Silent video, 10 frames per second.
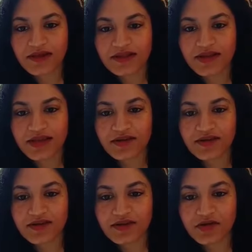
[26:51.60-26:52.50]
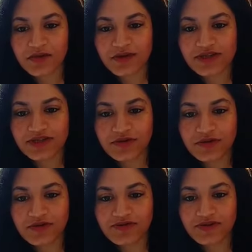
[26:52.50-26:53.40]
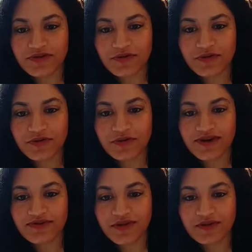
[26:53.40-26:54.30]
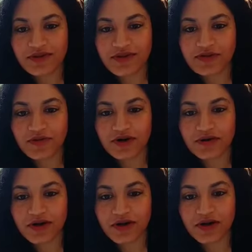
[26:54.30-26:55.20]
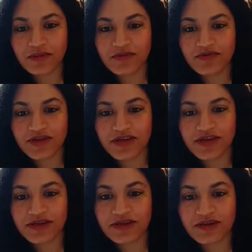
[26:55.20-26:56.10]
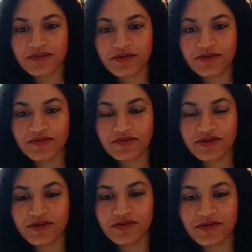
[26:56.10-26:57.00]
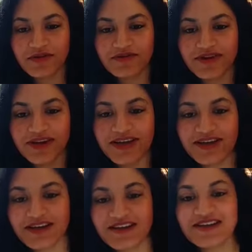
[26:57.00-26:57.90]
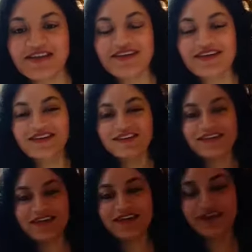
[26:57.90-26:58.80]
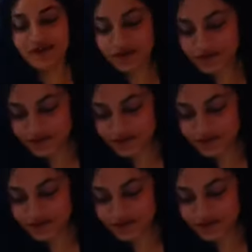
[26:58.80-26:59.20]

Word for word: Thank you so much, all of you who have found this work uh, moving and beautiful. You're all very kind. Thank you.